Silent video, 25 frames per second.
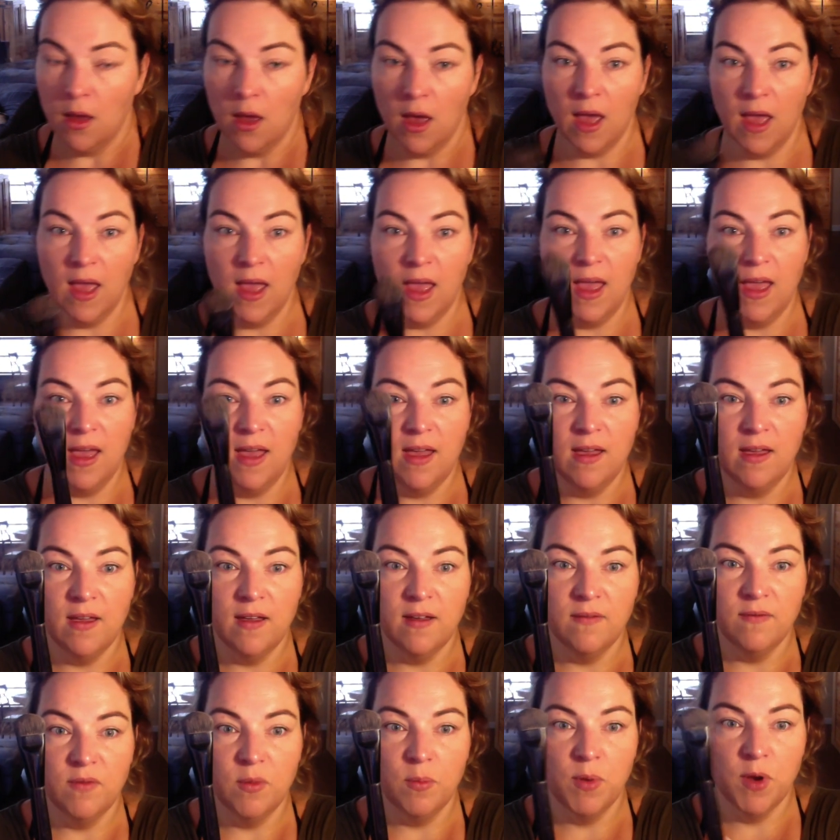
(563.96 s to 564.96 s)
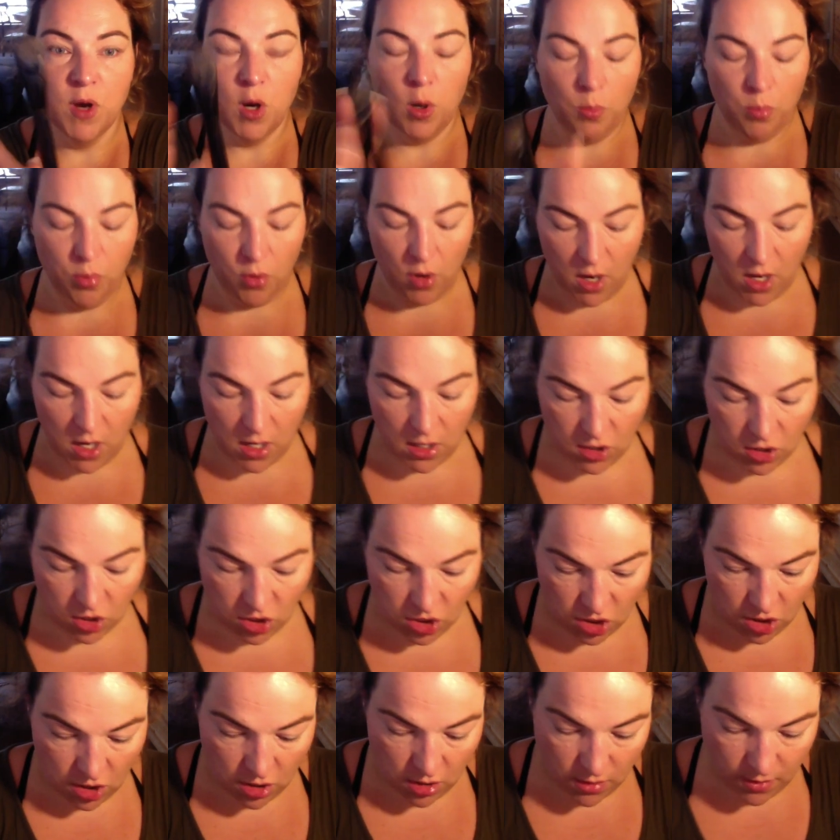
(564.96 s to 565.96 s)
I have a bigger
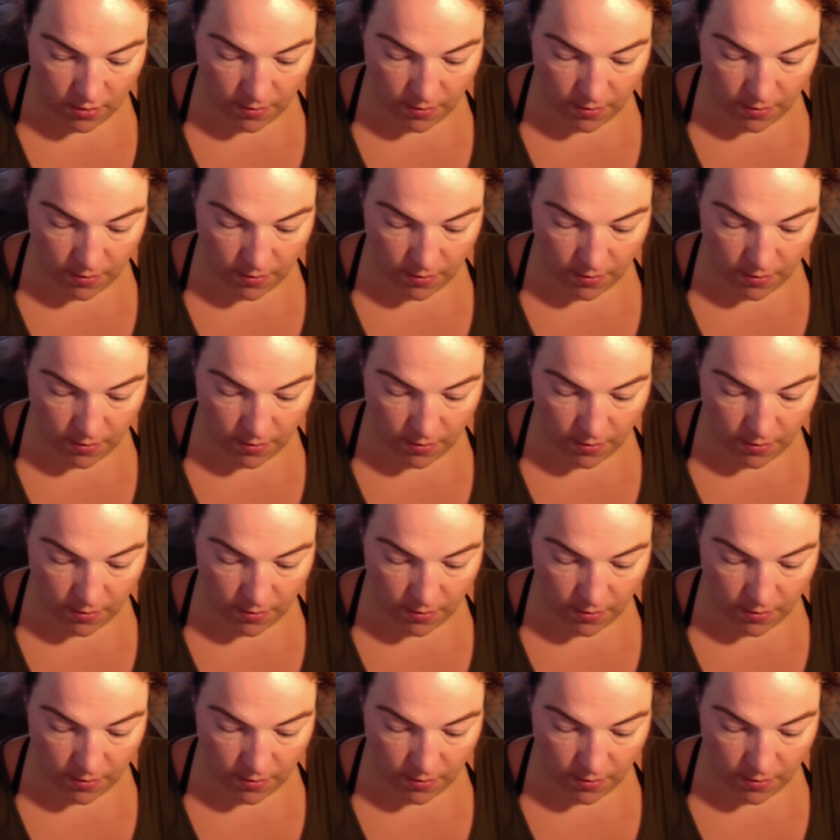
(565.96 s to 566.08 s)
brush.